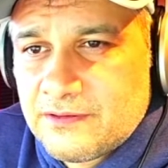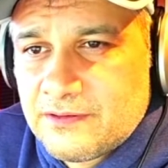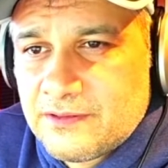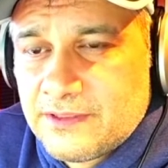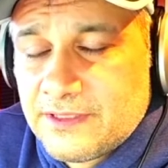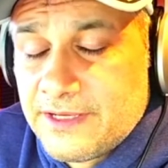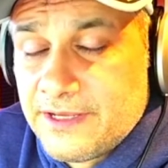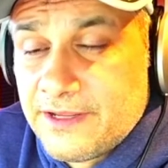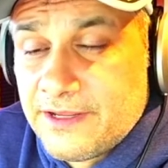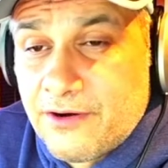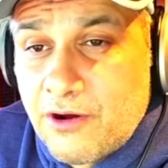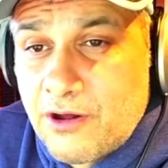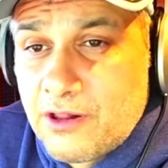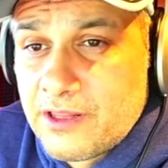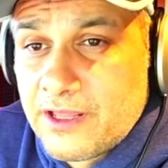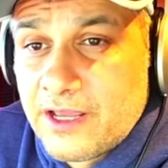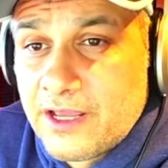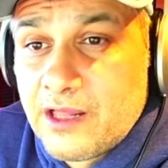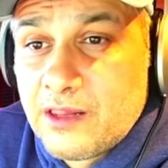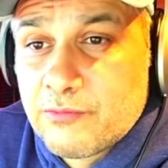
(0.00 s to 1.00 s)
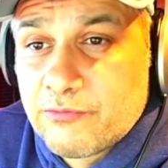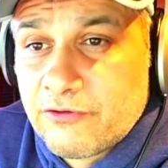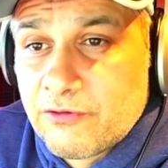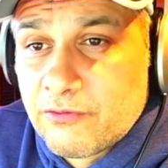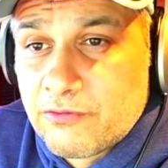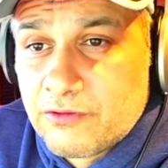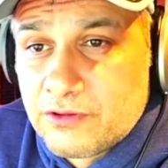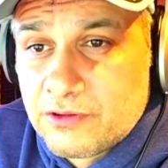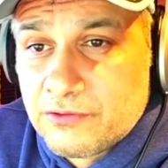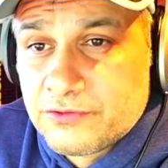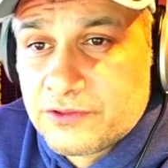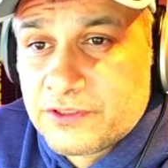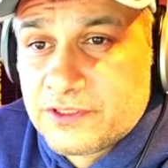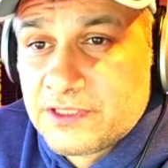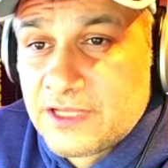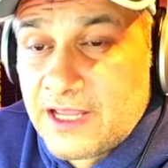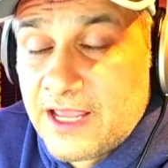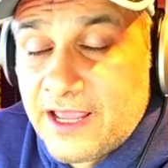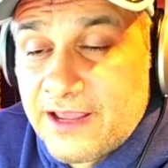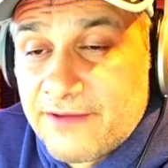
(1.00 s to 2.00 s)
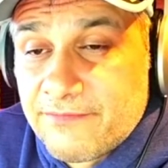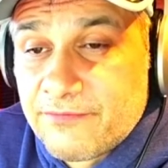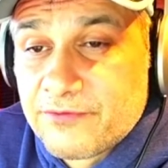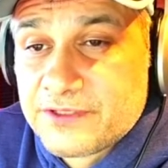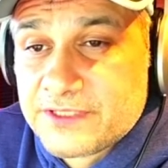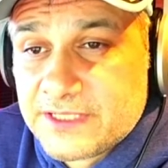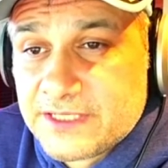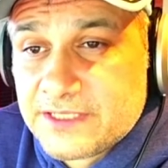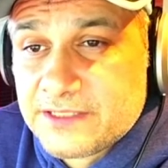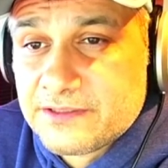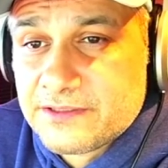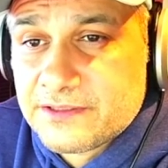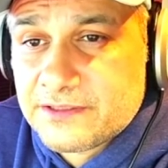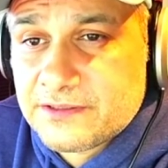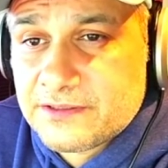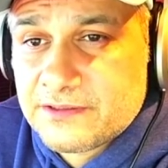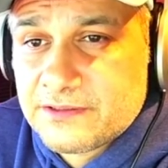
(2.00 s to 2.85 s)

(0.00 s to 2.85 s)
And all hell broke loose ever since.